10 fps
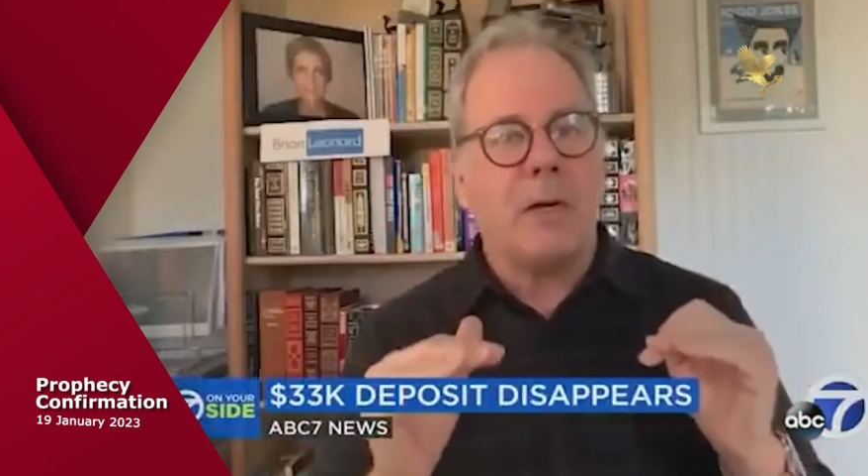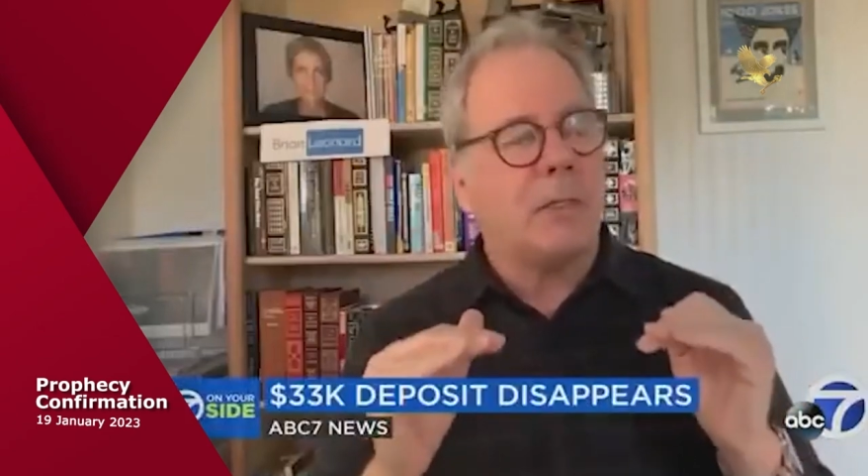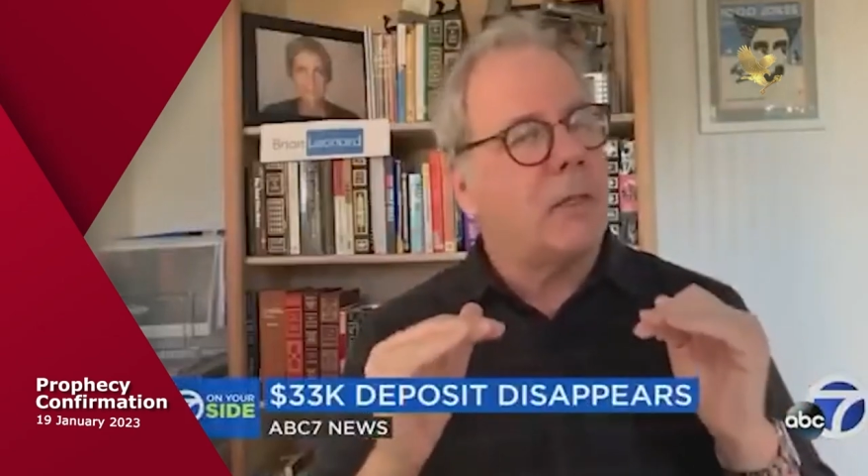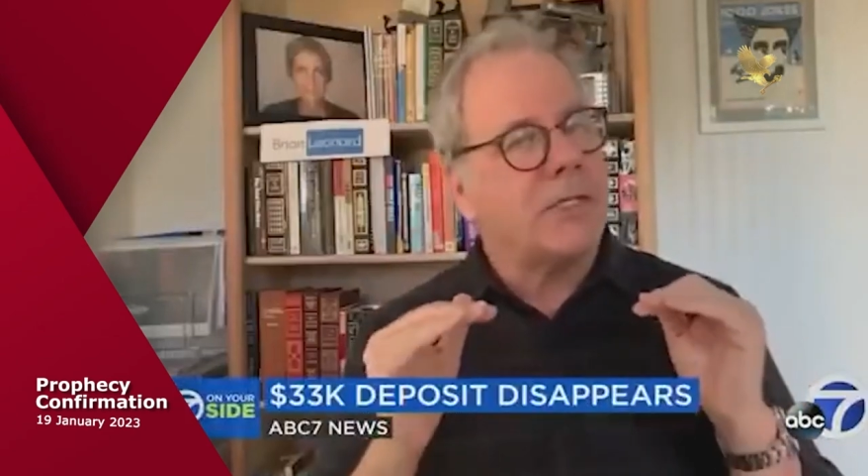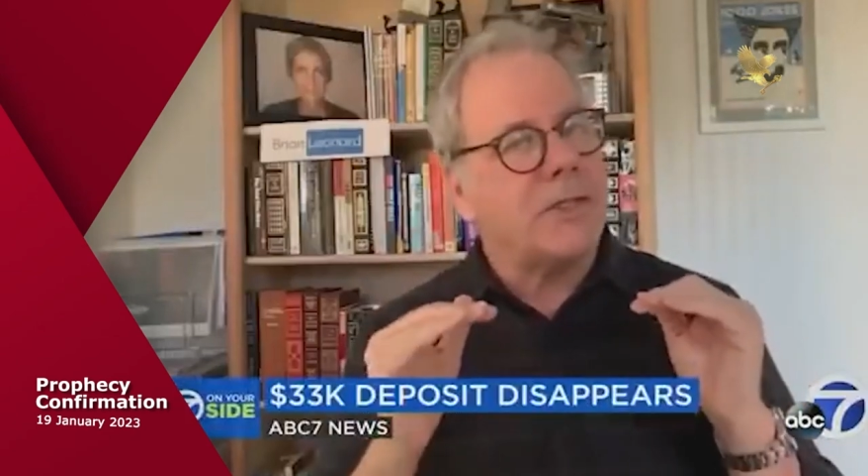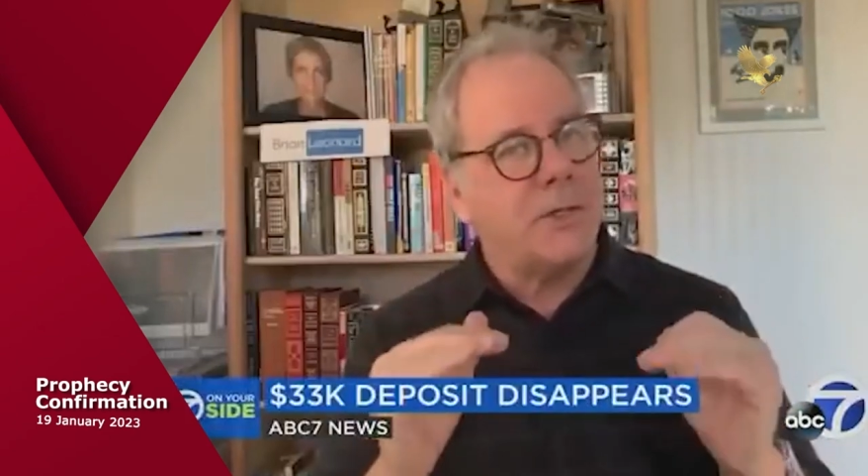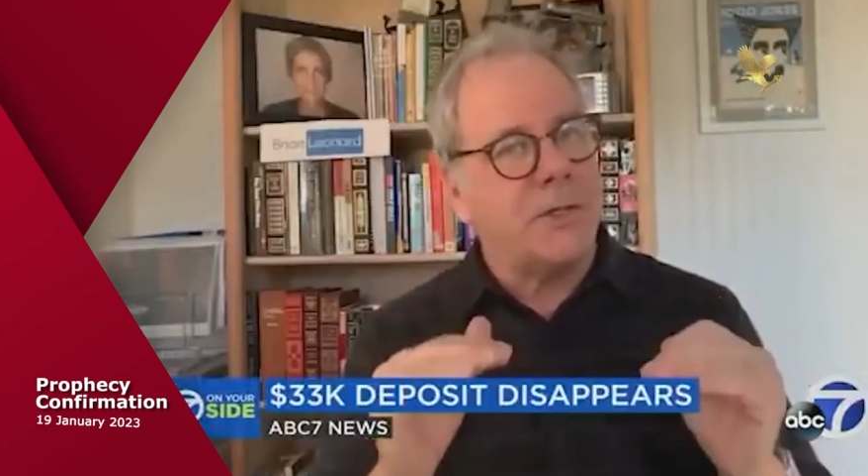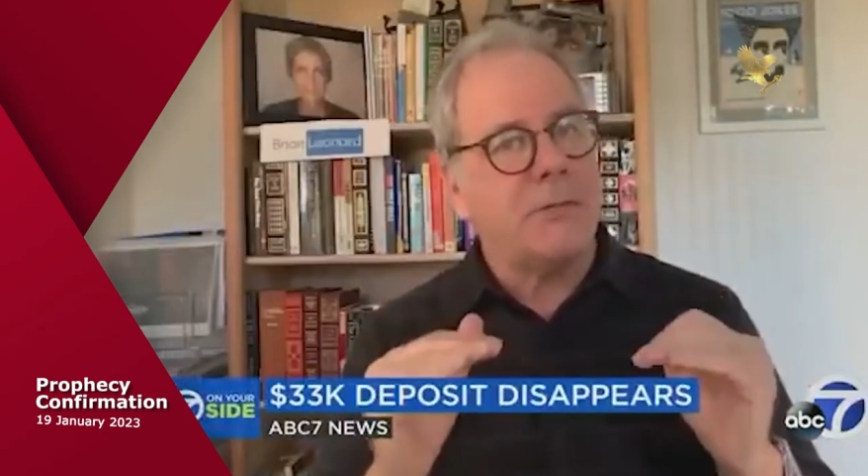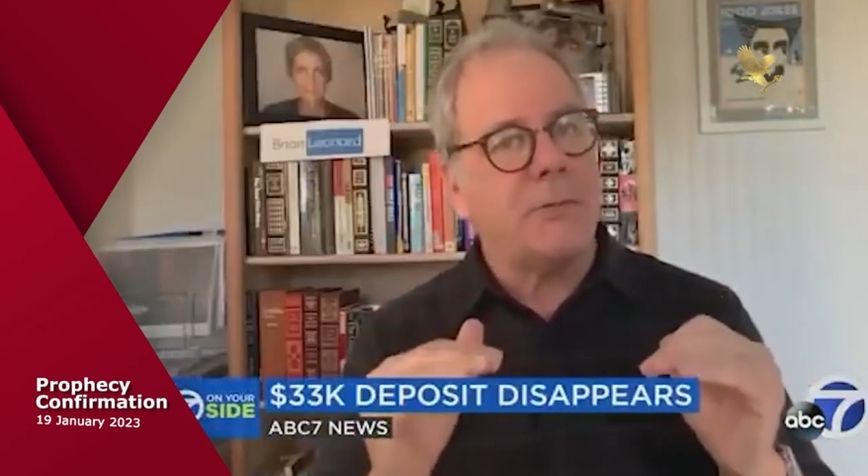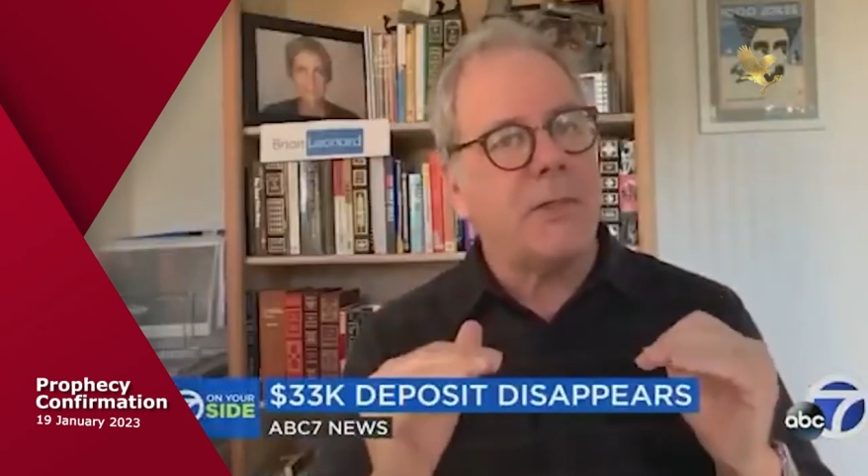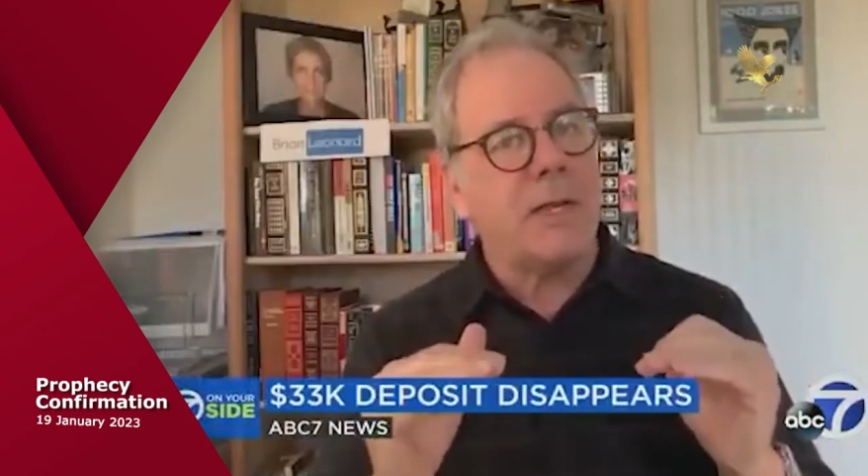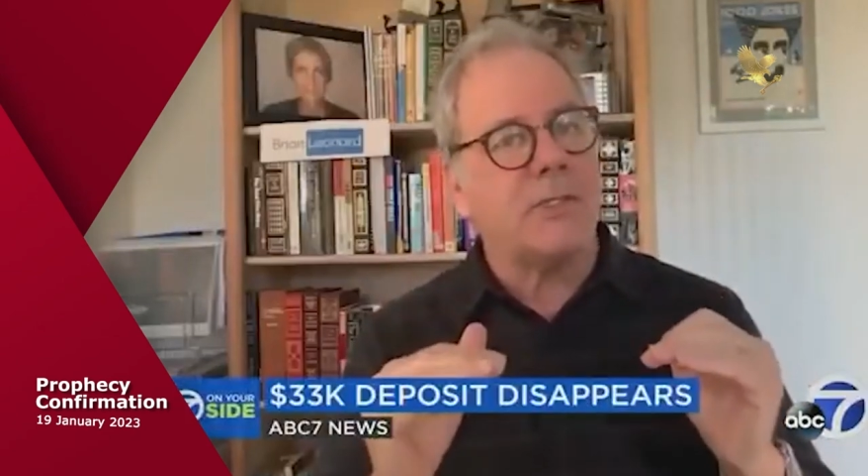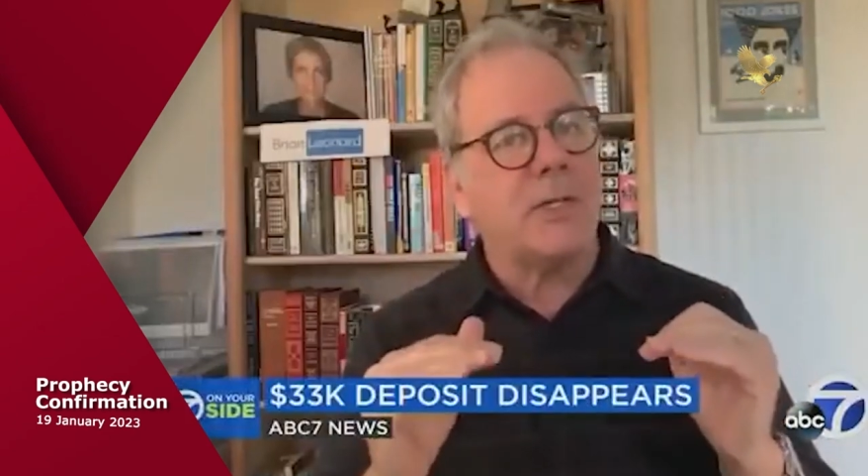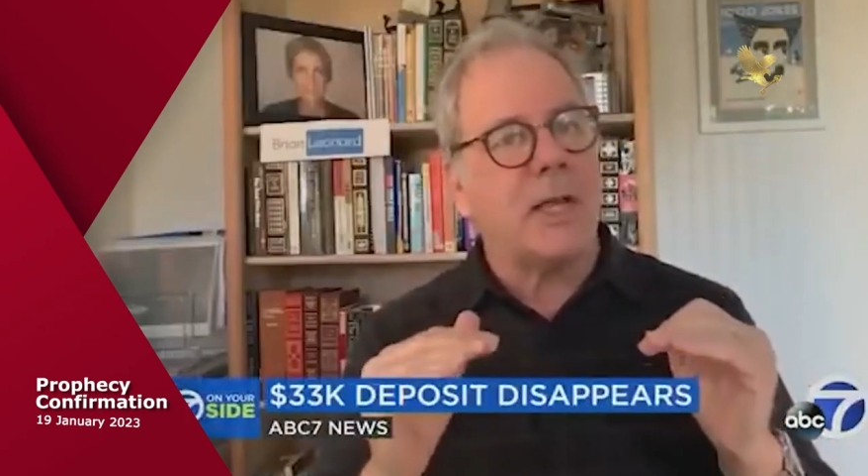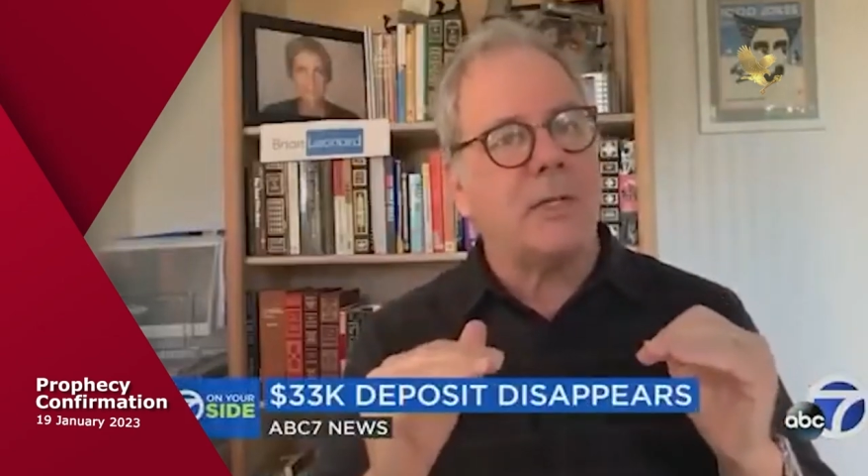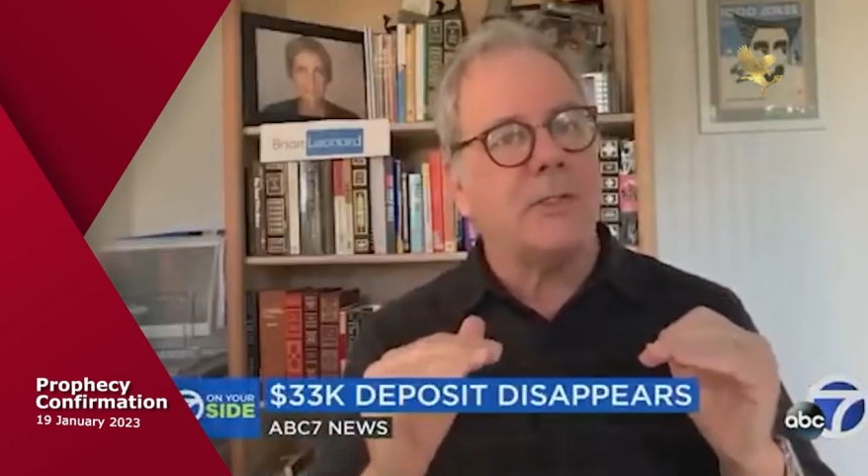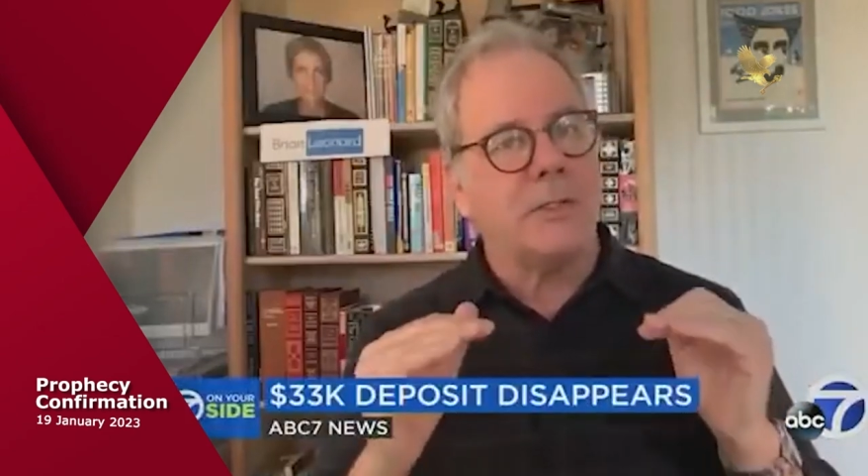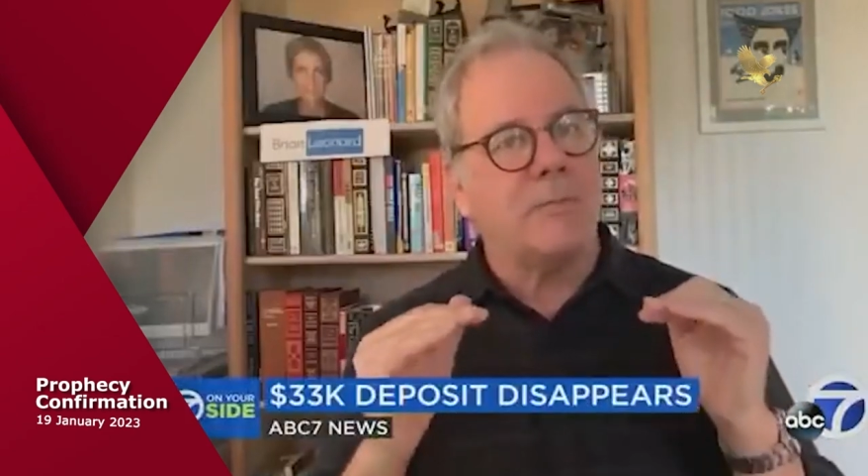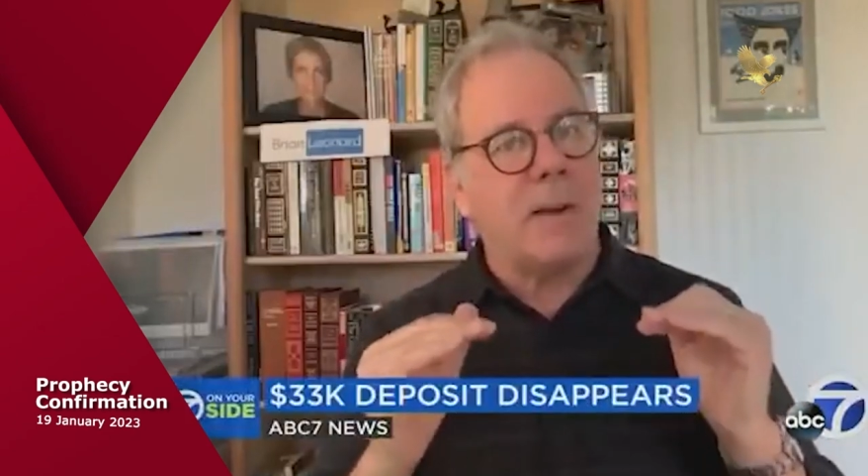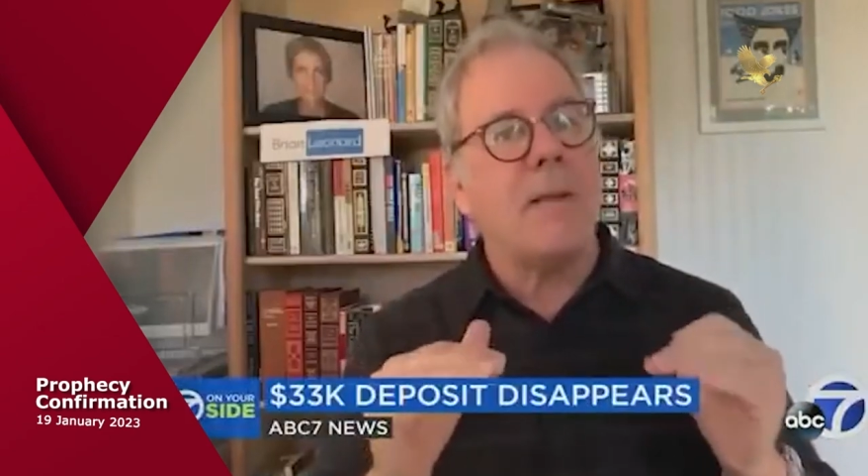lost $33,000 of
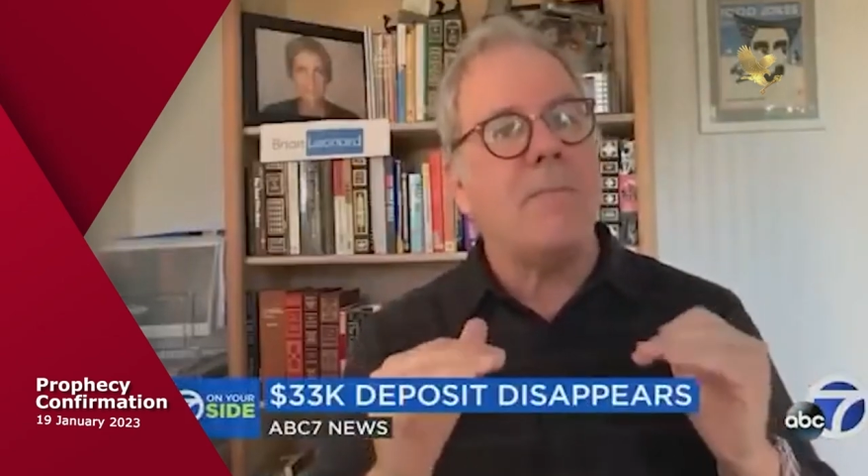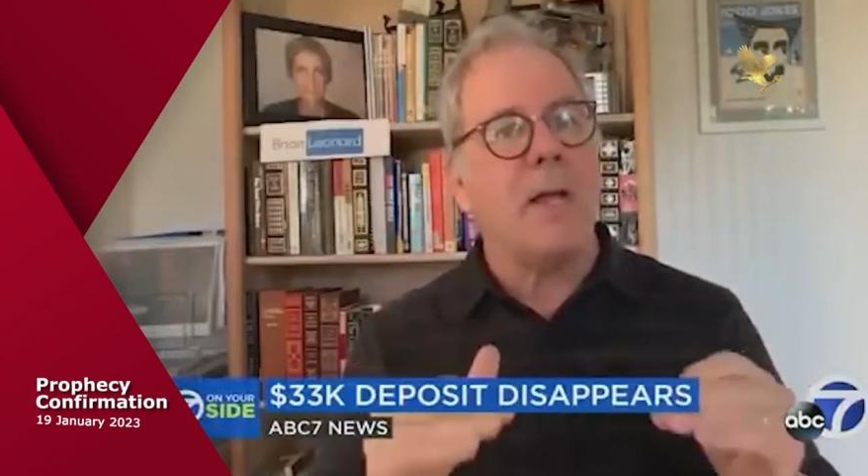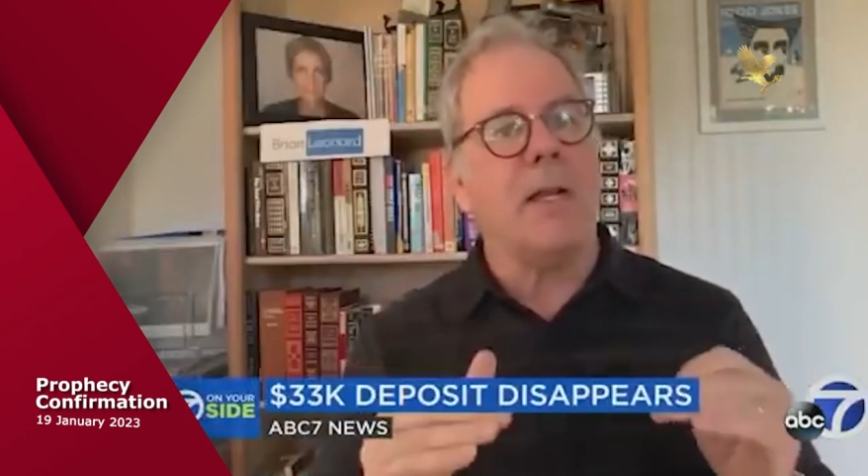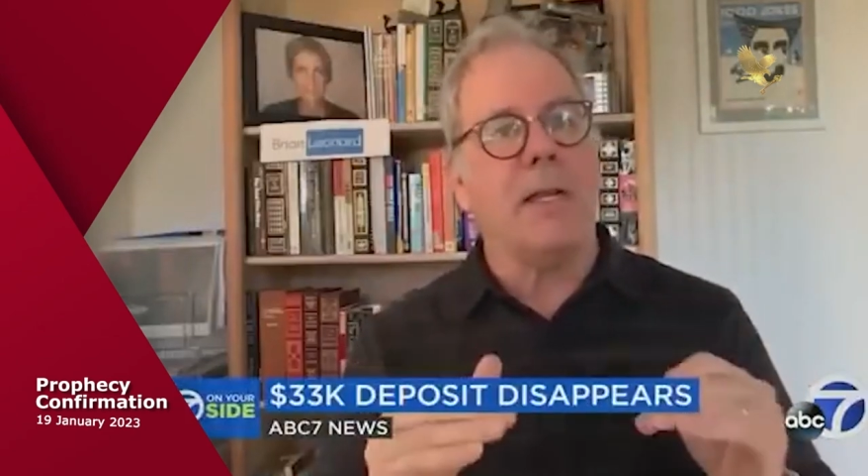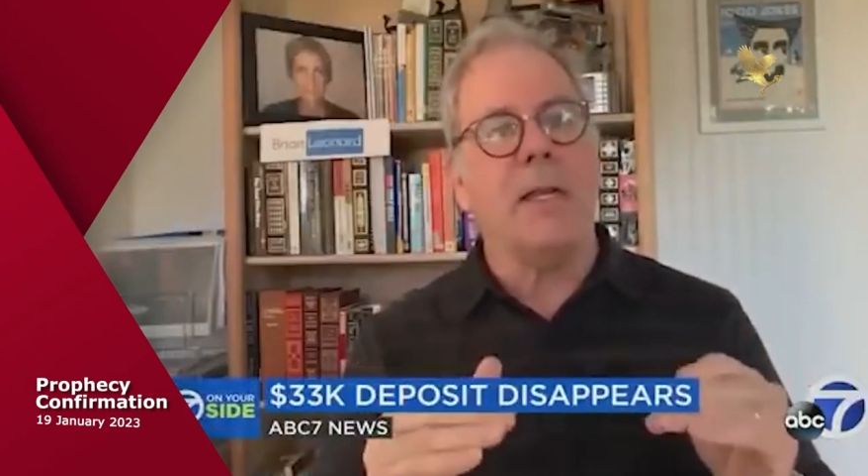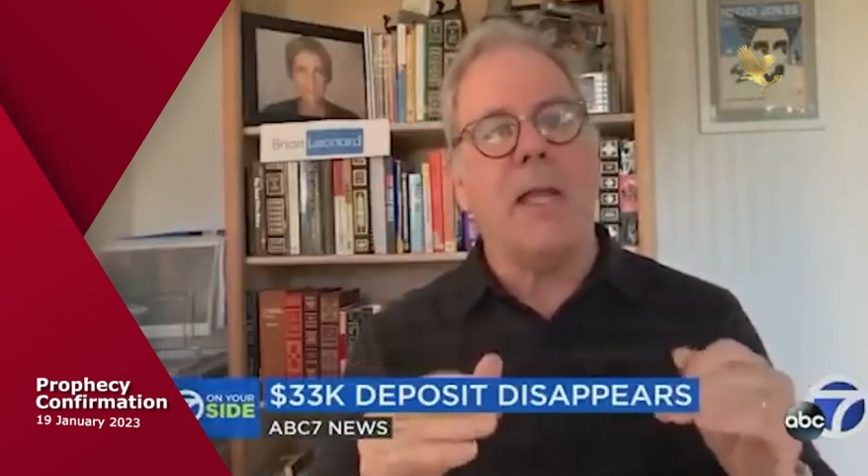my money,